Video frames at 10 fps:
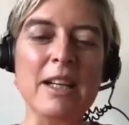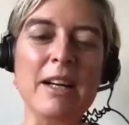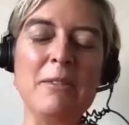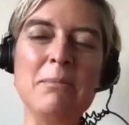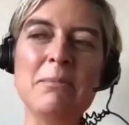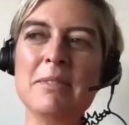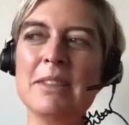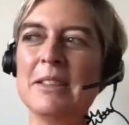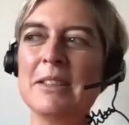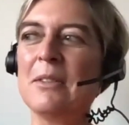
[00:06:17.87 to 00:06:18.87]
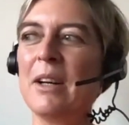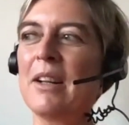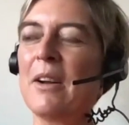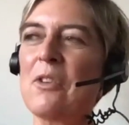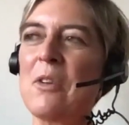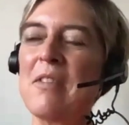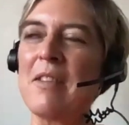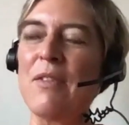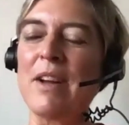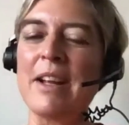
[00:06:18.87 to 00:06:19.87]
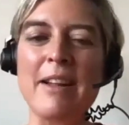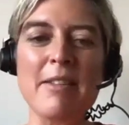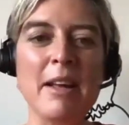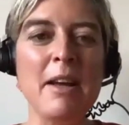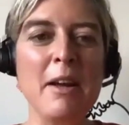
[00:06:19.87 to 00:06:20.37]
what culture is defined as.